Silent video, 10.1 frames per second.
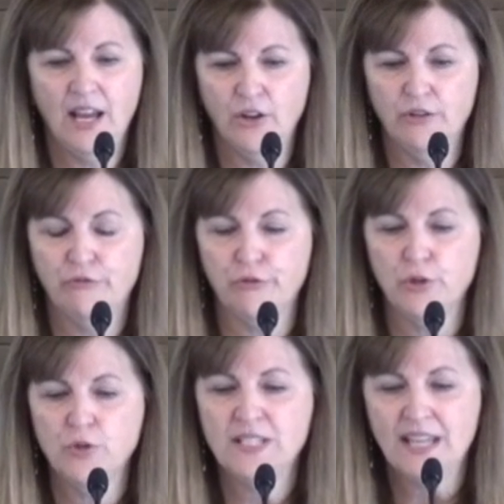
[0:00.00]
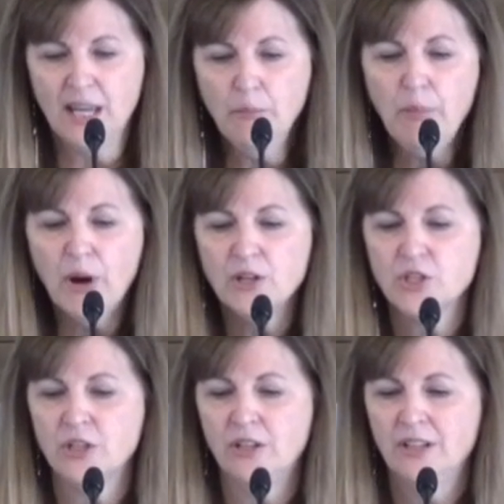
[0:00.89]
and good fruits,
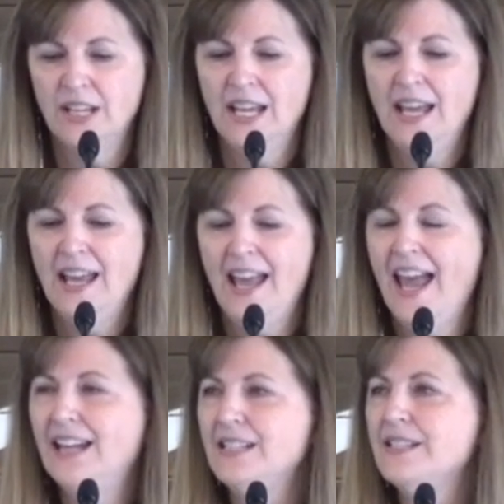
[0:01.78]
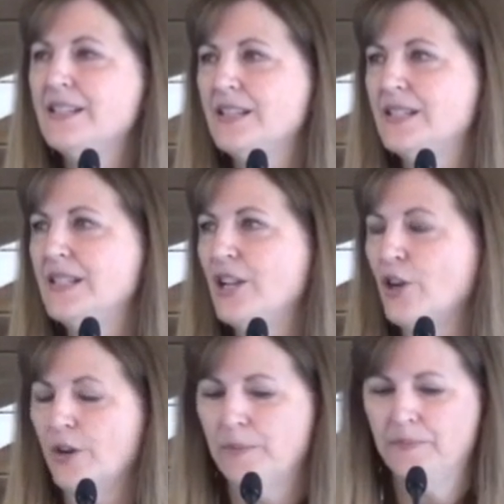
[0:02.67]
impartial, and is
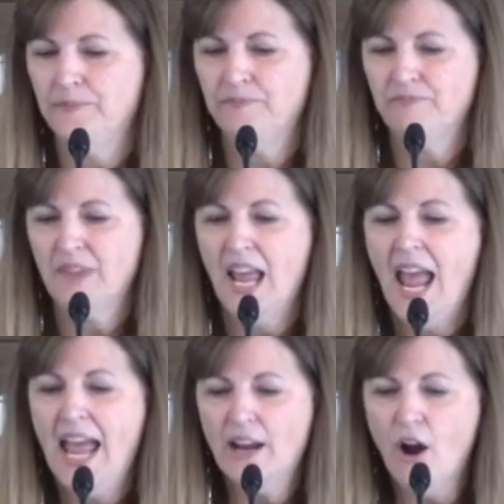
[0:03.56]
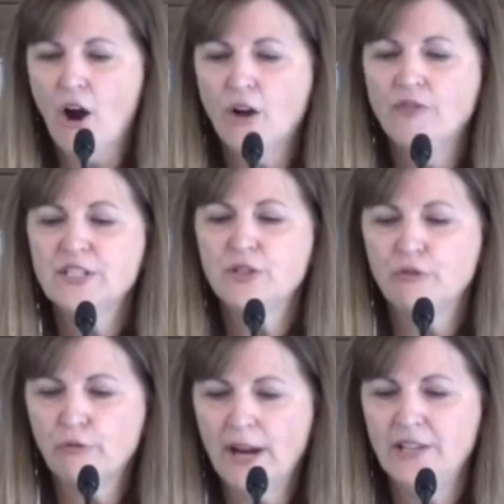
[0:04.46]
sincere. And a
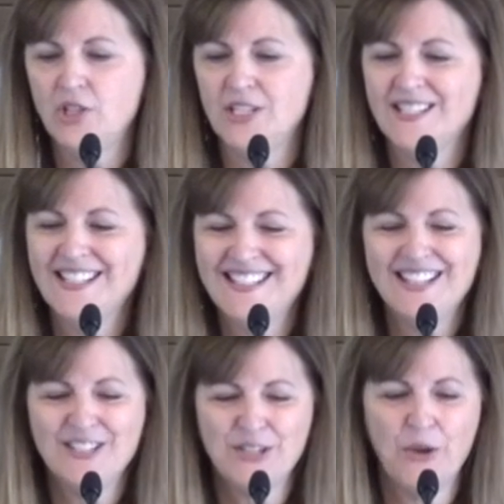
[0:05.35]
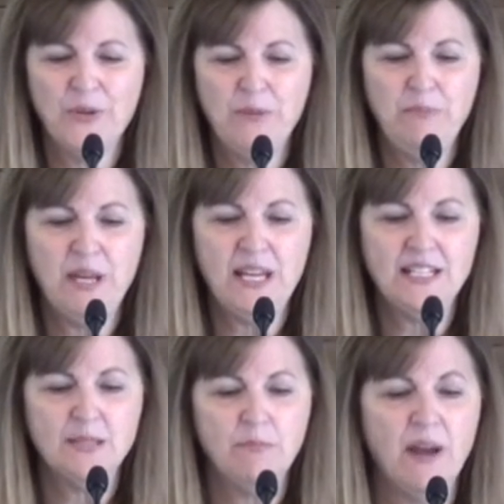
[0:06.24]
harvest of righteousness is sown in
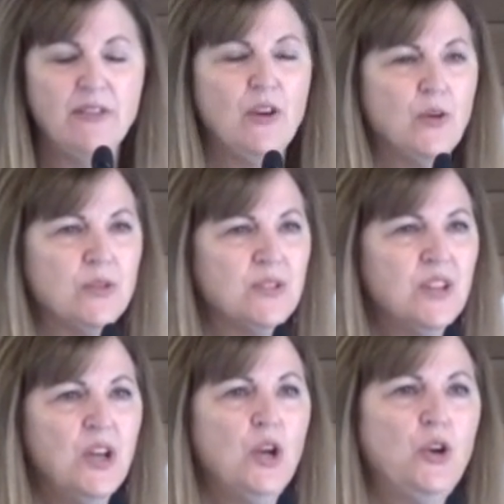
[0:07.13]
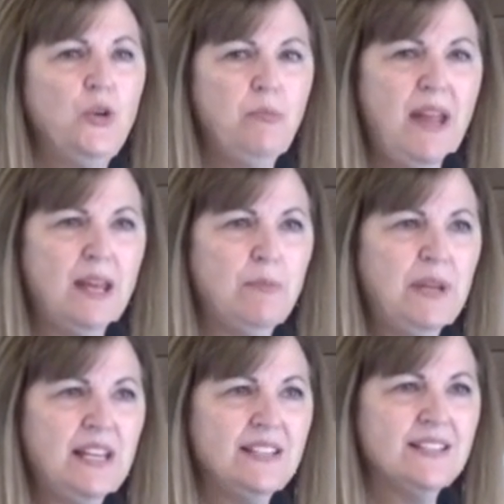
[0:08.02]
peace by those who
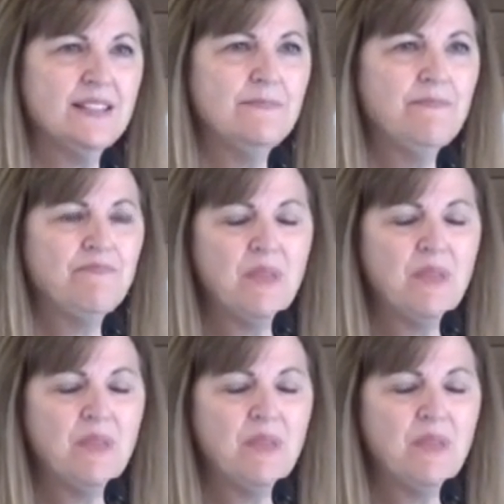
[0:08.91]
make peace.